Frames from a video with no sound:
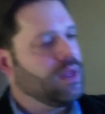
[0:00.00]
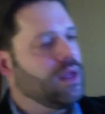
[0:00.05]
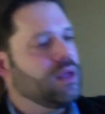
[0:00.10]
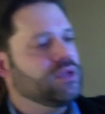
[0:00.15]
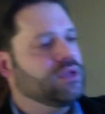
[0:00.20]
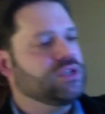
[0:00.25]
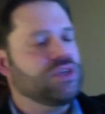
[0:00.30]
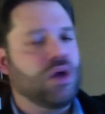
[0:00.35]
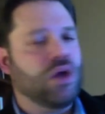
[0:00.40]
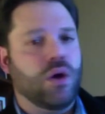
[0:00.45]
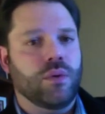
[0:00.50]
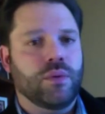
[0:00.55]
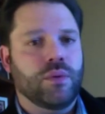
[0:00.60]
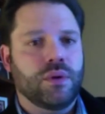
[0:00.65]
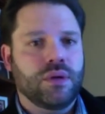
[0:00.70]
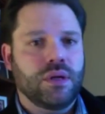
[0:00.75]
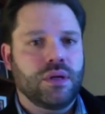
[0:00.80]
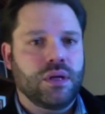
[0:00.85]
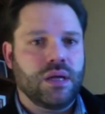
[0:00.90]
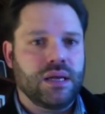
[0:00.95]
So
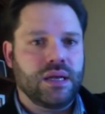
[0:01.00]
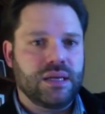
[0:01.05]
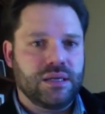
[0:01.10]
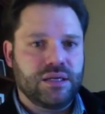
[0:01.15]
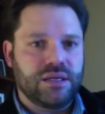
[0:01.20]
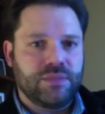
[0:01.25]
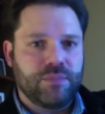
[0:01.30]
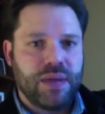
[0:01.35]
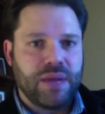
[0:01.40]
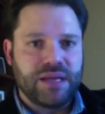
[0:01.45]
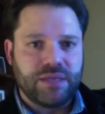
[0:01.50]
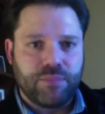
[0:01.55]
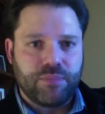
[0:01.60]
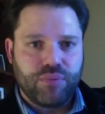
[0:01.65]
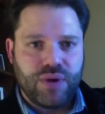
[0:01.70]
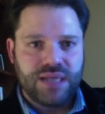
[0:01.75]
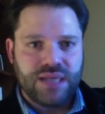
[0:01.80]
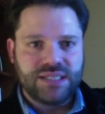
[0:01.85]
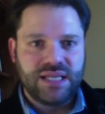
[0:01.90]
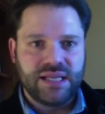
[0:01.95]
by
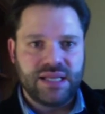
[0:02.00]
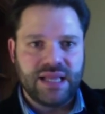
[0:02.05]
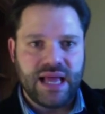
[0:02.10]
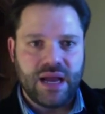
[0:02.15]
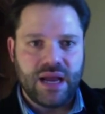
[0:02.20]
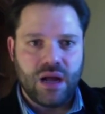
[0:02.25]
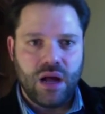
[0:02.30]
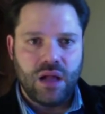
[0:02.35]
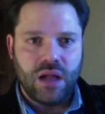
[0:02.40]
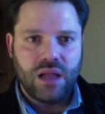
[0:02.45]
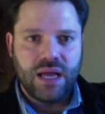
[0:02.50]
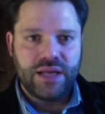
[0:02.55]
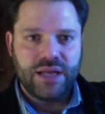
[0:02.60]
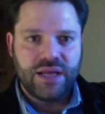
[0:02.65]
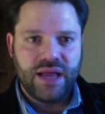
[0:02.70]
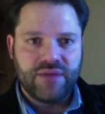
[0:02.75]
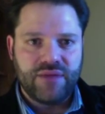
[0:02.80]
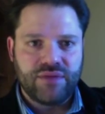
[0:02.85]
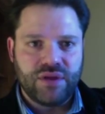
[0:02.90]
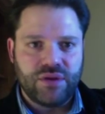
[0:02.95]
depressing that, all I'd
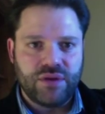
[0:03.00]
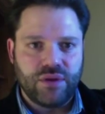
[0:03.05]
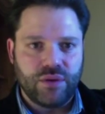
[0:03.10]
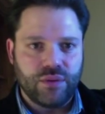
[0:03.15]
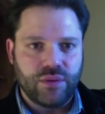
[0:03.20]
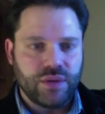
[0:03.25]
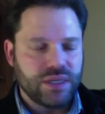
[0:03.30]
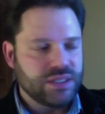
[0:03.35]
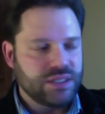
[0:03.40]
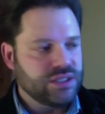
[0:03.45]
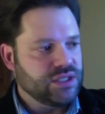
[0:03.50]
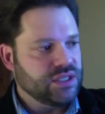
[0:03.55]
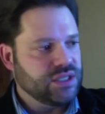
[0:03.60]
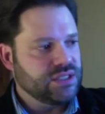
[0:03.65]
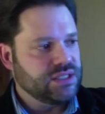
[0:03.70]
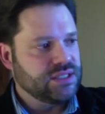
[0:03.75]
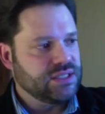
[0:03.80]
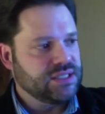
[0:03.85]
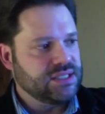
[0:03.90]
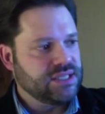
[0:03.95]
have to do is
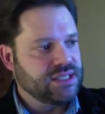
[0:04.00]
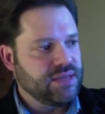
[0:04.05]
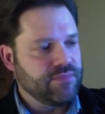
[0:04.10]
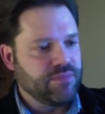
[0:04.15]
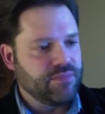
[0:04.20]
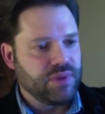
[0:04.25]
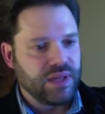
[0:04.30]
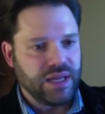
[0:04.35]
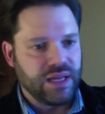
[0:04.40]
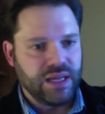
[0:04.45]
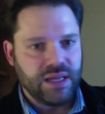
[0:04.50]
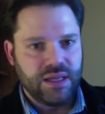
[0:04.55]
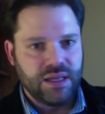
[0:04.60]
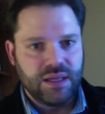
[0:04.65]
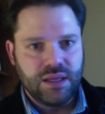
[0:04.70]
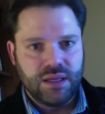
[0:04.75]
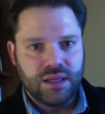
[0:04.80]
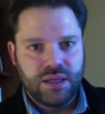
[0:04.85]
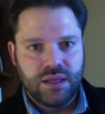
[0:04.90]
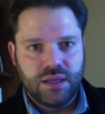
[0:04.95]
just simply
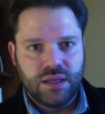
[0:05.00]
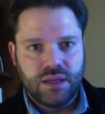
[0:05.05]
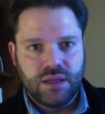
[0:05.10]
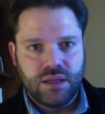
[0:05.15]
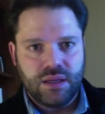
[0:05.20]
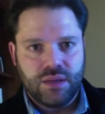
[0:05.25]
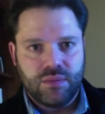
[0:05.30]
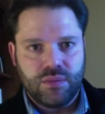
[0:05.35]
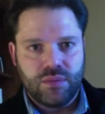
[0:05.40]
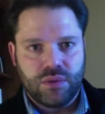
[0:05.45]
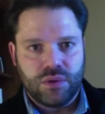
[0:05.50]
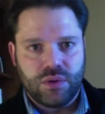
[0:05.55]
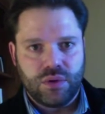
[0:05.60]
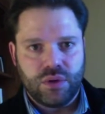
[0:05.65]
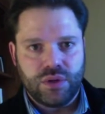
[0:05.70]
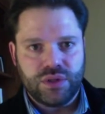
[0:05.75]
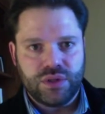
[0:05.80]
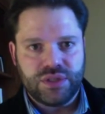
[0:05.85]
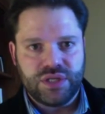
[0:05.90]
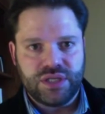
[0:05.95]

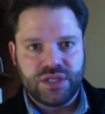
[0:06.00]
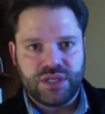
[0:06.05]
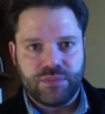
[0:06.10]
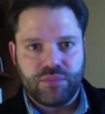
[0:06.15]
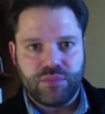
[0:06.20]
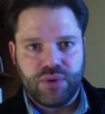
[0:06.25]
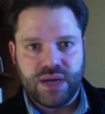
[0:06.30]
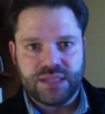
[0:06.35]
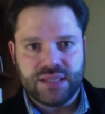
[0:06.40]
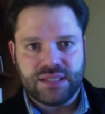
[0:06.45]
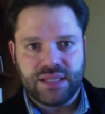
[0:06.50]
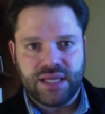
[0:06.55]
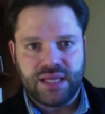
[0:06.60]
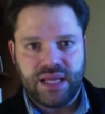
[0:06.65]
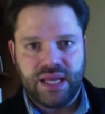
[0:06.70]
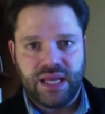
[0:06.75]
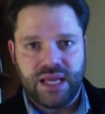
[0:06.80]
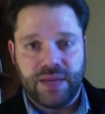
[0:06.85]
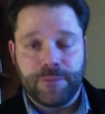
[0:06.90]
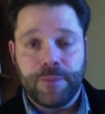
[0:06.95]
learn to depress the
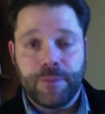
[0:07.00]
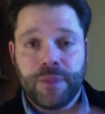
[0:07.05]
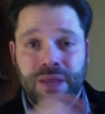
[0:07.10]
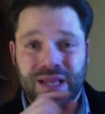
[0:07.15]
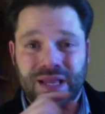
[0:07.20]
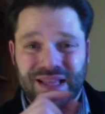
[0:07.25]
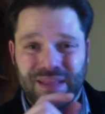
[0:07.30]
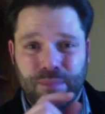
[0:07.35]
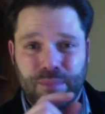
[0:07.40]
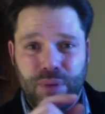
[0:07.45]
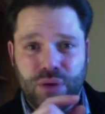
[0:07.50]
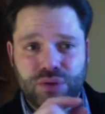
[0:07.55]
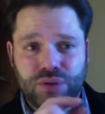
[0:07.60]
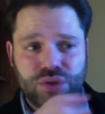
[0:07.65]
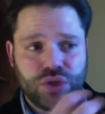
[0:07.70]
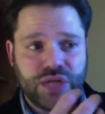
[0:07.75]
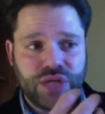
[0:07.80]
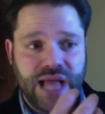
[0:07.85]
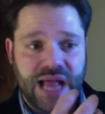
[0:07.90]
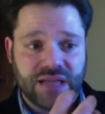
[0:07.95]
key. The
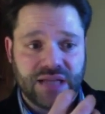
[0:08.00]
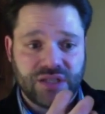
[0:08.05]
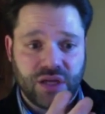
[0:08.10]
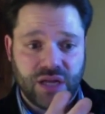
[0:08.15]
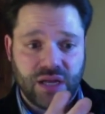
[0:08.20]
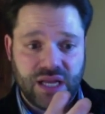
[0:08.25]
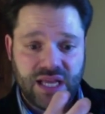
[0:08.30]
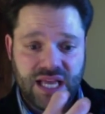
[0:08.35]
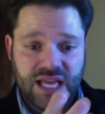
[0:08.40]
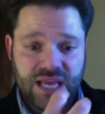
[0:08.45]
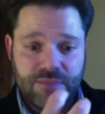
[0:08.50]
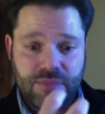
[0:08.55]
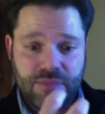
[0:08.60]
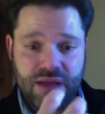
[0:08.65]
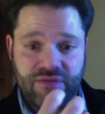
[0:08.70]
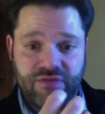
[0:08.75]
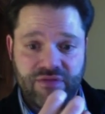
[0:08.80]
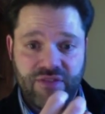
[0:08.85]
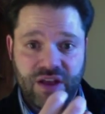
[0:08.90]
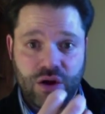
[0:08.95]
Poster Tack's going to keep my
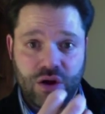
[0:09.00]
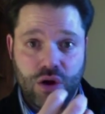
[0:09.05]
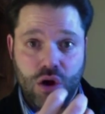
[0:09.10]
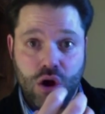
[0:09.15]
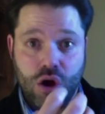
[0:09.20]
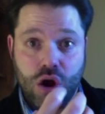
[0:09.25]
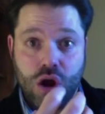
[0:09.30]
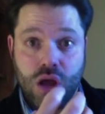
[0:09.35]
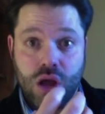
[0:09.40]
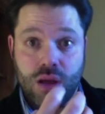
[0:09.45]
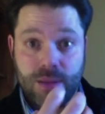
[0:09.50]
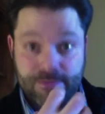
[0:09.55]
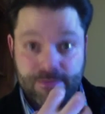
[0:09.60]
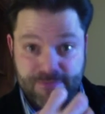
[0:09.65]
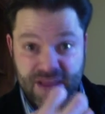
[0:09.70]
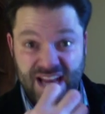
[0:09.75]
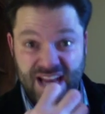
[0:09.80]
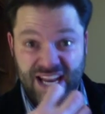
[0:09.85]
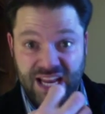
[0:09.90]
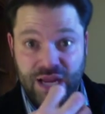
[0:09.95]
finger
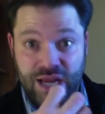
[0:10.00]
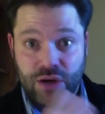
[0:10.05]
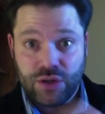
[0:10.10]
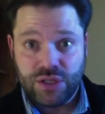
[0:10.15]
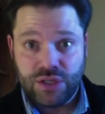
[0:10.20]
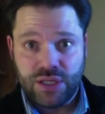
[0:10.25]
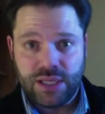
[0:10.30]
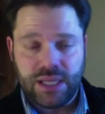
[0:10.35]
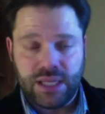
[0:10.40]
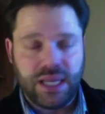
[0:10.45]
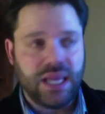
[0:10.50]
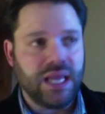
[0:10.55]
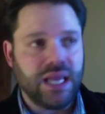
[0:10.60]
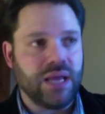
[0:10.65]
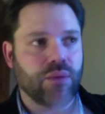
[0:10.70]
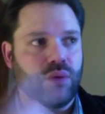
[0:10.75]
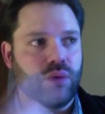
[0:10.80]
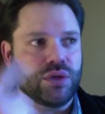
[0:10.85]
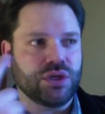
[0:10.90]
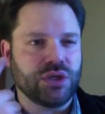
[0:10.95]
adhered to the
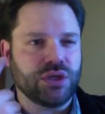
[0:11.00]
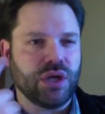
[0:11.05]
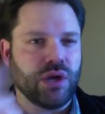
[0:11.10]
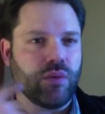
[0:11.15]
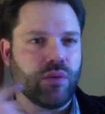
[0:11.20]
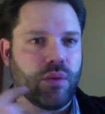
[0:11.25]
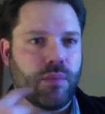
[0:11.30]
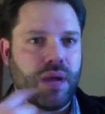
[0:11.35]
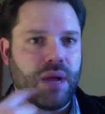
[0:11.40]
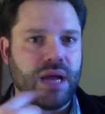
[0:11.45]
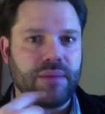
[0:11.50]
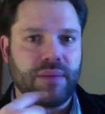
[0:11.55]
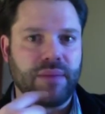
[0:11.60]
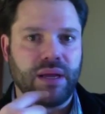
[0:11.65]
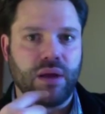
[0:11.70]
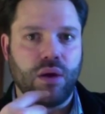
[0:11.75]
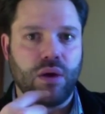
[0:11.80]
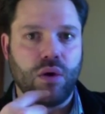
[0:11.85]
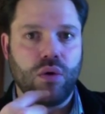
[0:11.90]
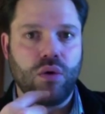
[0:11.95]
key, which is going to remind
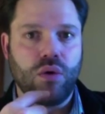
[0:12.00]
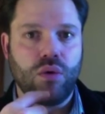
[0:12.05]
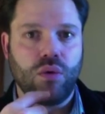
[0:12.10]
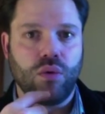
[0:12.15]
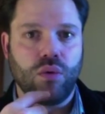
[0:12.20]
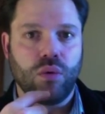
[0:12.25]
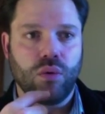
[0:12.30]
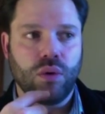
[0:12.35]
me, ooh,